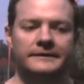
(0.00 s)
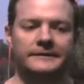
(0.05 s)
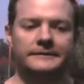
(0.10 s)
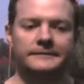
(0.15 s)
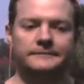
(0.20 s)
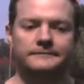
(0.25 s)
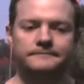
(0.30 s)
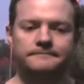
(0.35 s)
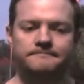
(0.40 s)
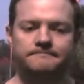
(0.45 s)

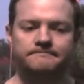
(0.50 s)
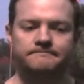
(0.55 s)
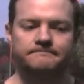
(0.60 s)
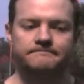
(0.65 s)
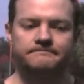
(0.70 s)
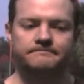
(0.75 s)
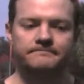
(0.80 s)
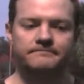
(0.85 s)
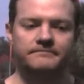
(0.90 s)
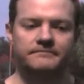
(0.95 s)
Um,
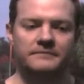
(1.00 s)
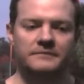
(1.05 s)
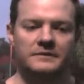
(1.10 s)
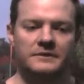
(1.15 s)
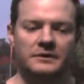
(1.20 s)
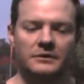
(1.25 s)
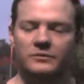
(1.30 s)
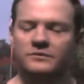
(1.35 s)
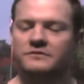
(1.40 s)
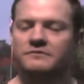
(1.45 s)

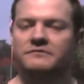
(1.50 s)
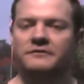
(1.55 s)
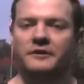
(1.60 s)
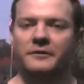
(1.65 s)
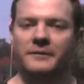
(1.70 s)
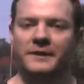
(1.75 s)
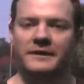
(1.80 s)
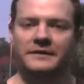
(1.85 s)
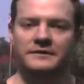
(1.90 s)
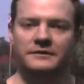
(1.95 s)
there was a
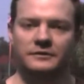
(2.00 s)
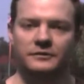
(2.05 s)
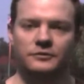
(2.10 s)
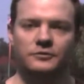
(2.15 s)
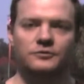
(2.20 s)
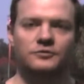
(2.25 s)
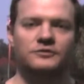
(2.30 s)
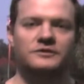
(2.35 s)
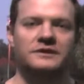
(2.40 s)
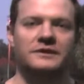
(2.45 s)
fair amount to
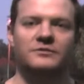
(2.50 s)
lose.